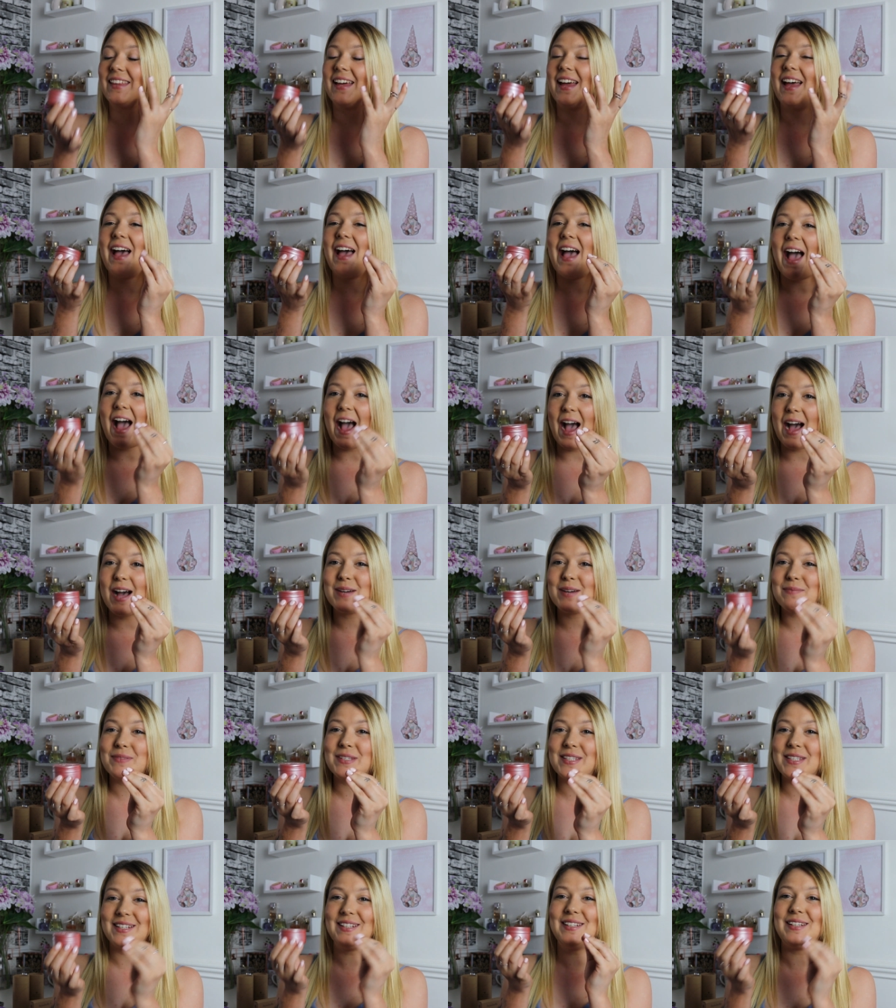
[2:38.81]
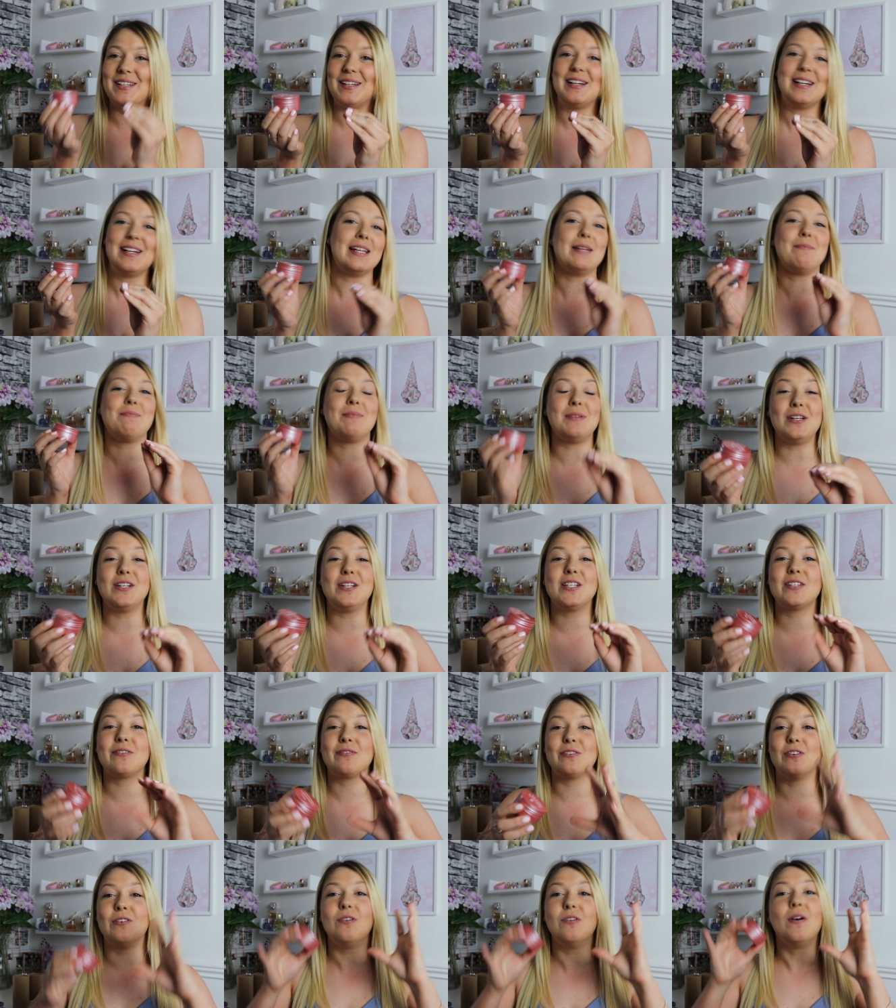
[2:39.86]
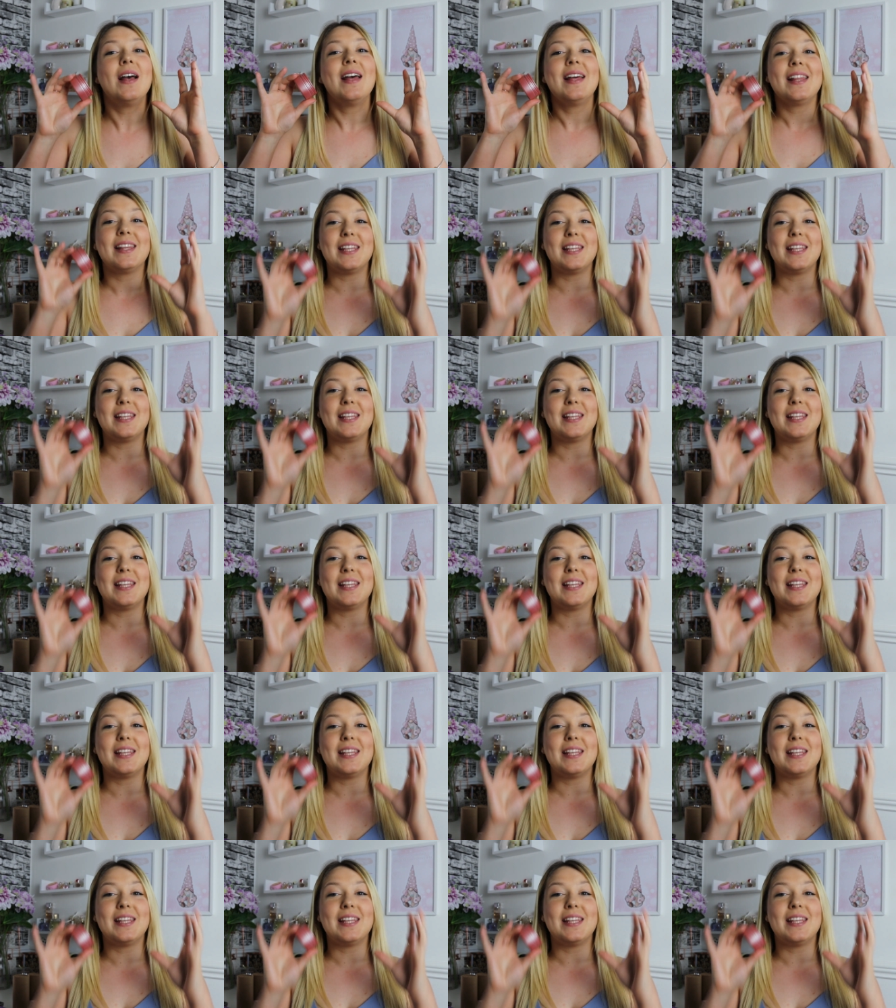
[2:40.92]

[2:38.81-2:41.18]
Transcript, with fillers: They're absolutely beautiful.